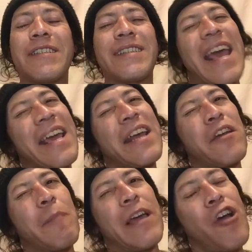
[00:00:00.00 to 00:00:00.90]
taken out
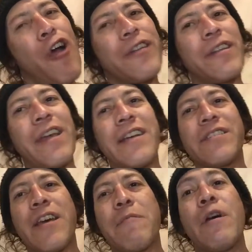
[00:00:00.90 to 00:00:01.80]
of my cart the last
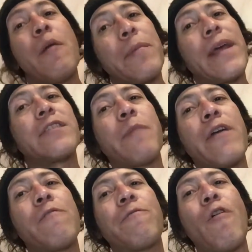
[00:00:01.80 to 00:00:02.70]
time, but that's
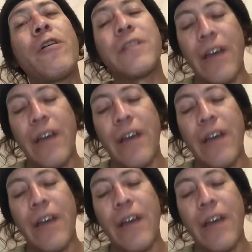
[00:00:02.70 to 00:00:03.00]
my own fault.